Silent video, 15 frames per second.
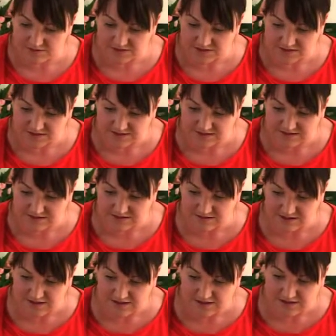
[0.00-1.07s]
And just
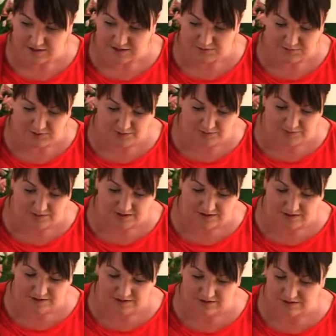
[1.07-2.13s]
pop
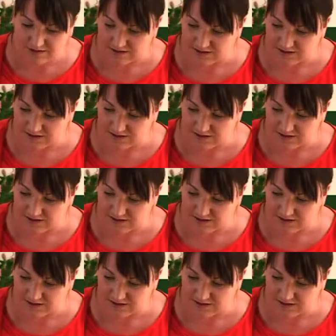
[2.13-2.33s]
the